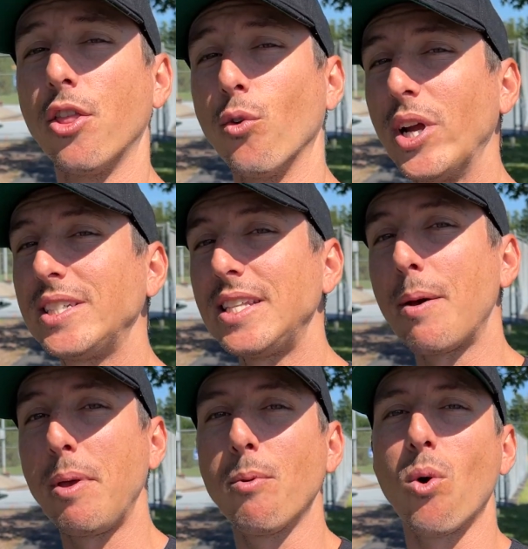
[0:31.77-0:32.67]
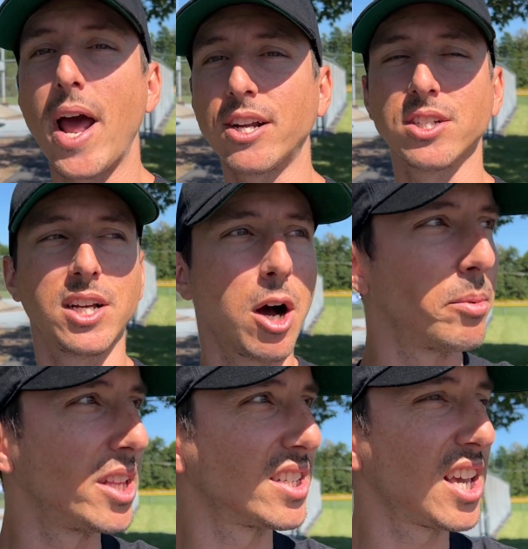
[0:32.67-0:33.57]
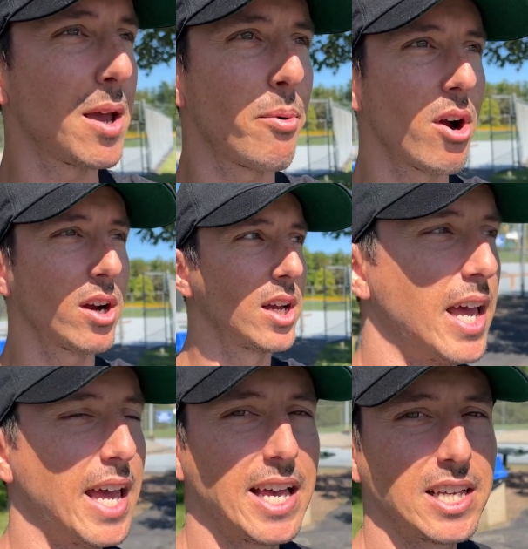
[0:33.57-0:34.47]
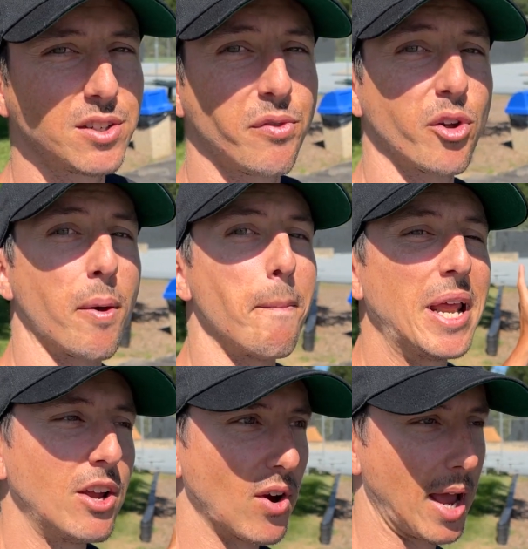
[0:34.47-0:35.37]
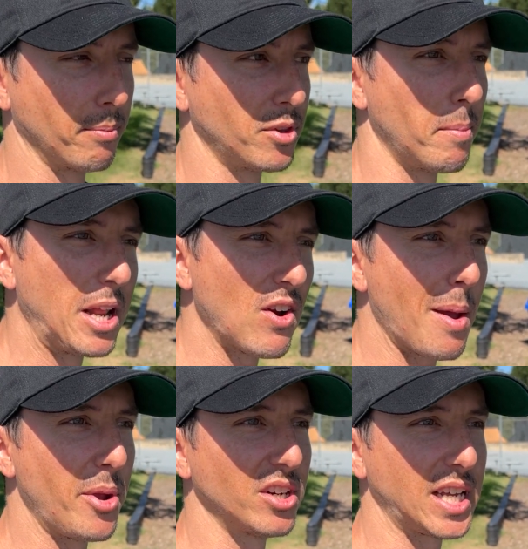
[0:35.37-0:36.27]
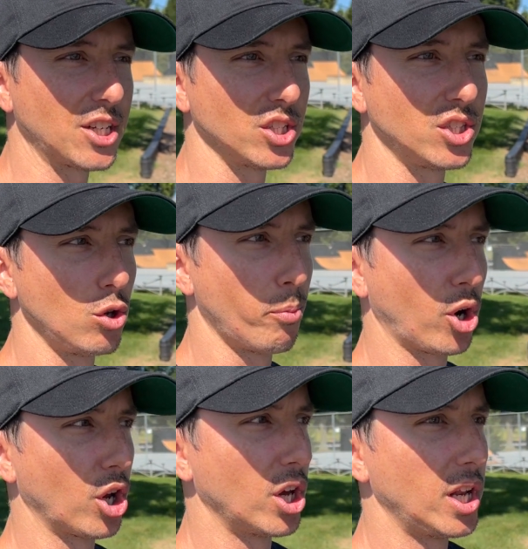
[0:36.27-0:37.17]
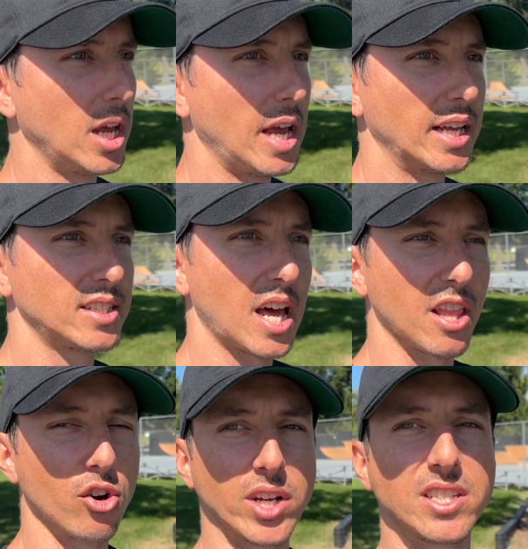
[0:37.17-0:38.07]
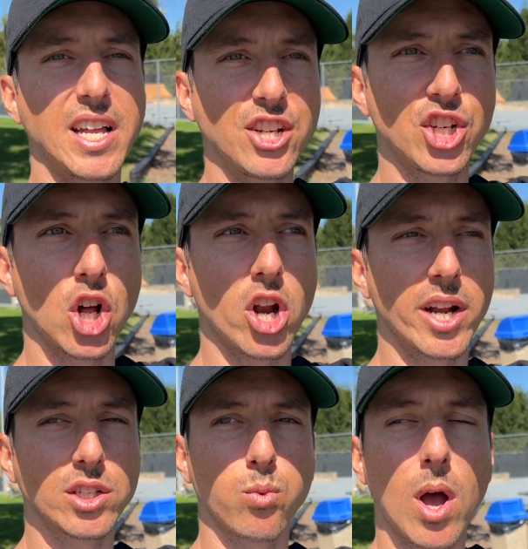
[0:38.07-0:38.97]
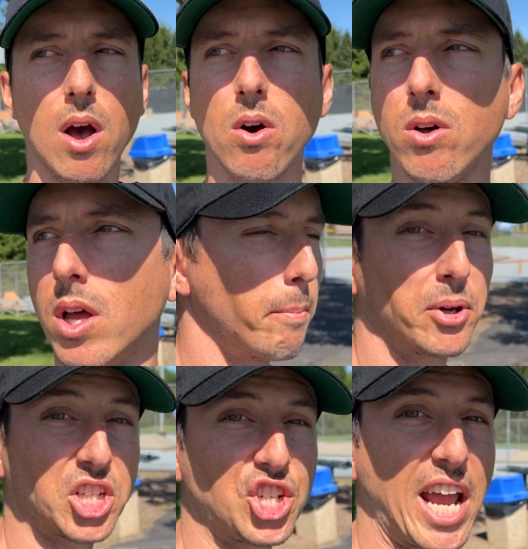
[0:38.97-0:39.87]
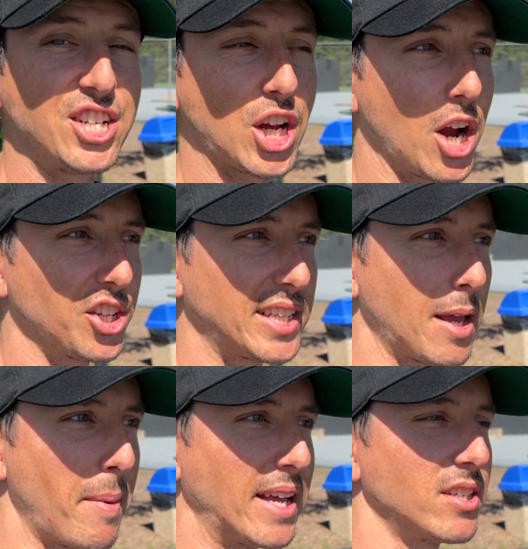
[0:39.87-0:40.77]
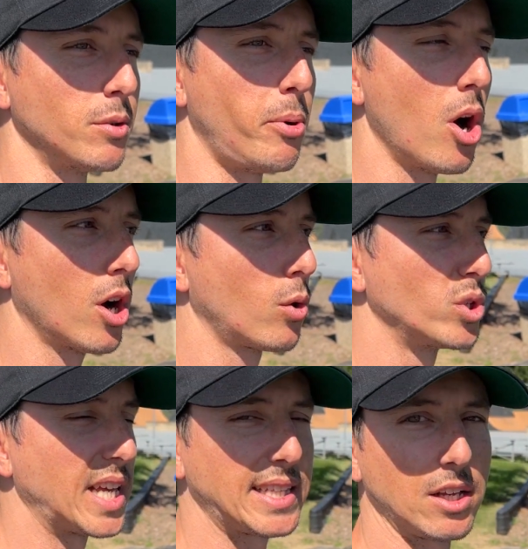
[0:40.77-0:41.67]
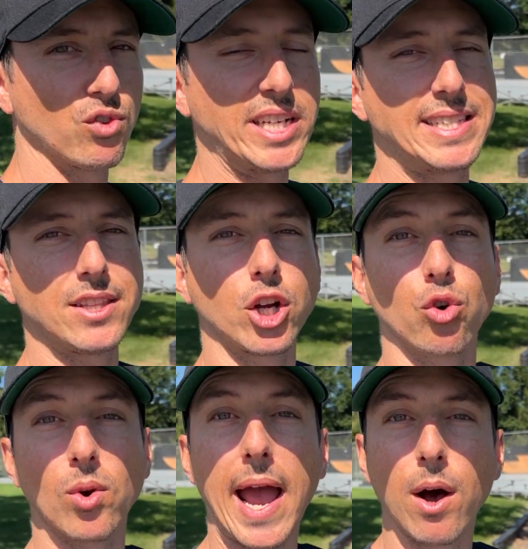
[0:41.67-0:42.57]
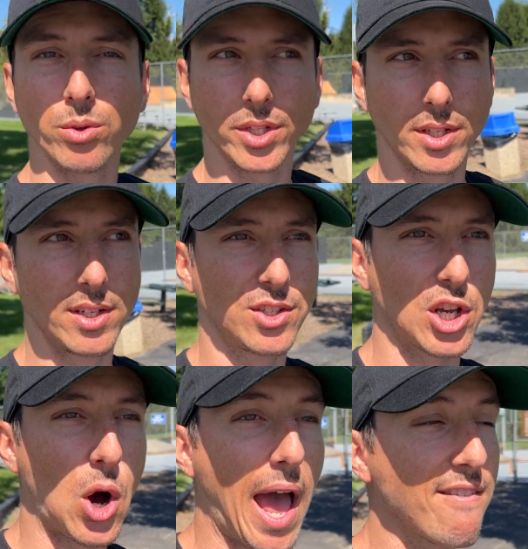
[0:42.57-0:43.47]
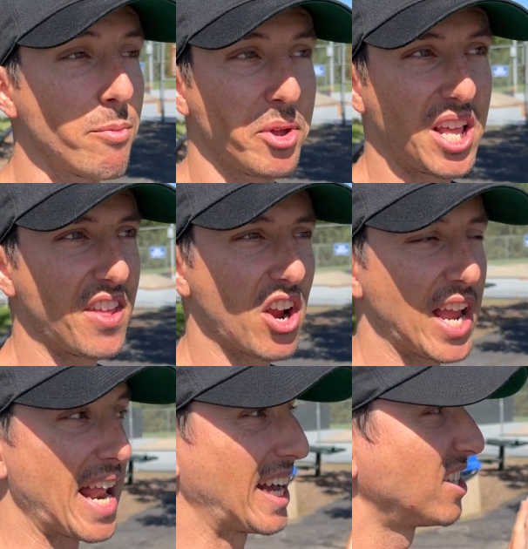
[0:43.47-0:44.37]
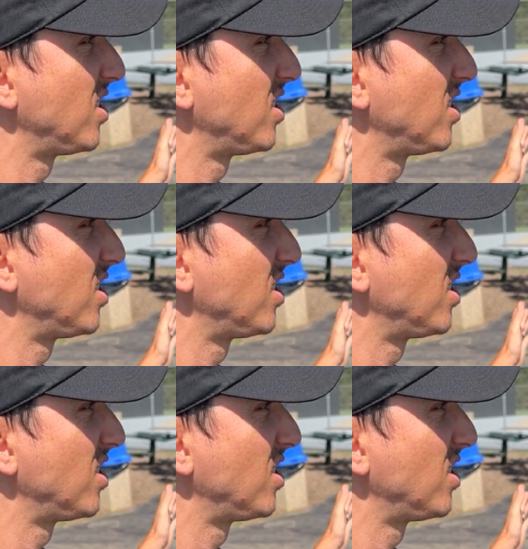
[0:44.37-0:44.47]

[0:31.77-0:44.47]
The reason that people would actually come to this skate park is for the mini ramp. The mini ramp here is actually super good. It's got a little extension on it as well. But the change I heard that they made to the park was that they redid the ground. So I haven't been in there yet. I can